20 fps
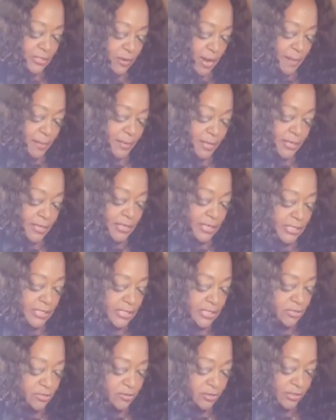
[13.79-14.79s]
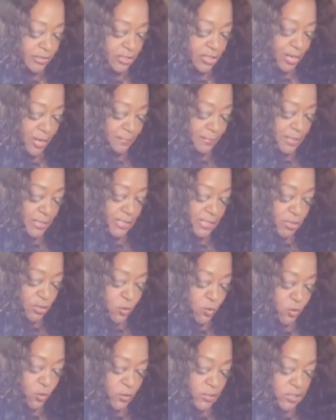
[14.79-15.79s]
So I'm going to continue to chop
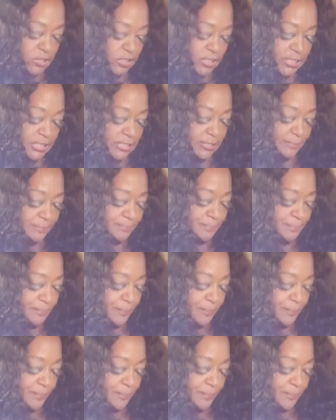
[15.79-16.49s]
these oranges,